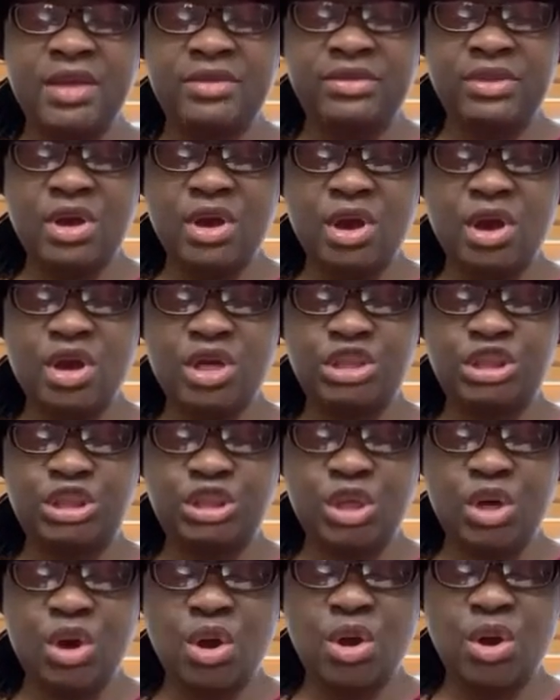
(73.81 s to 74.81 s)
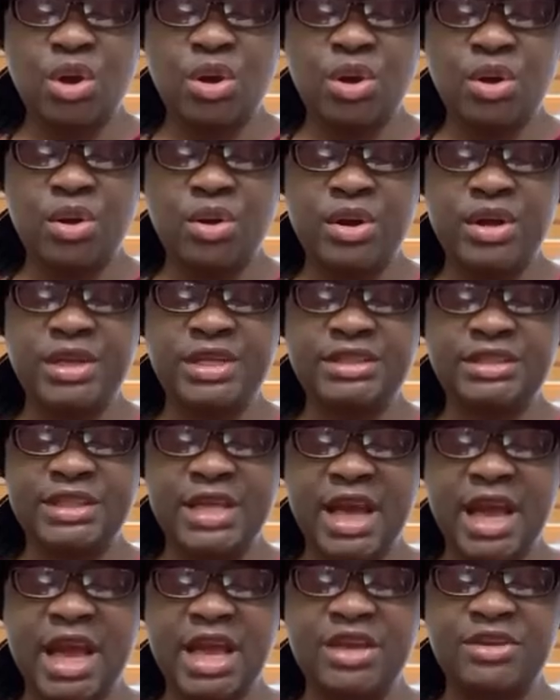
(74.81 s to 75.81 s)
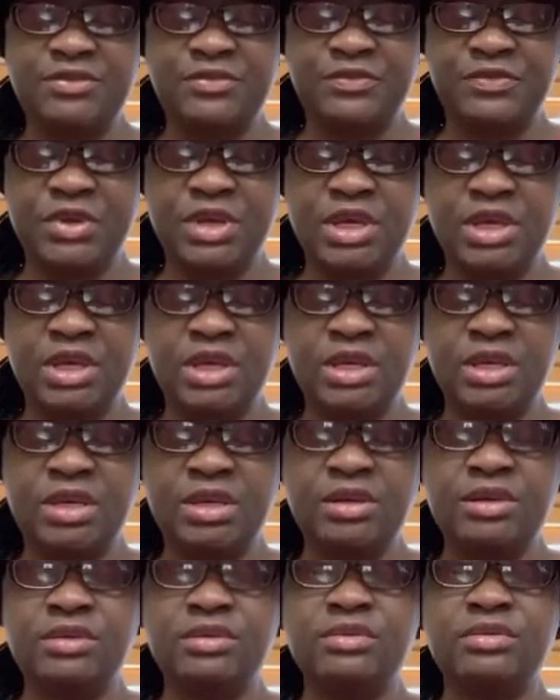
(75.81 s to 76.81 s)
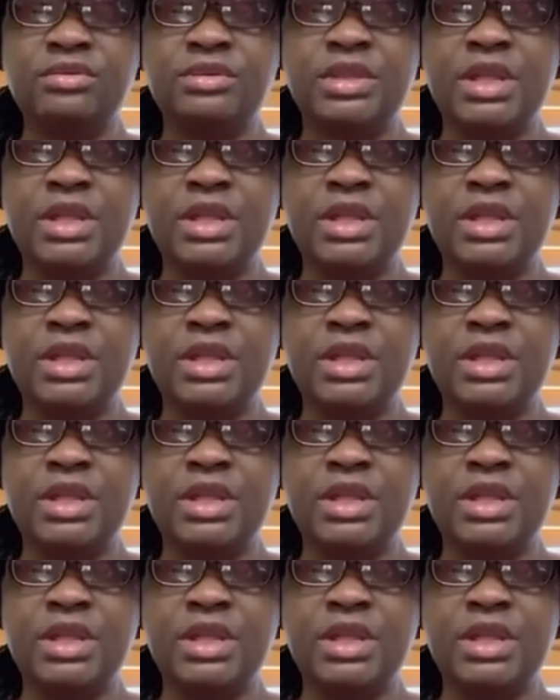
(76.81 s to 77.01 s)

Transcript: the joys I feel,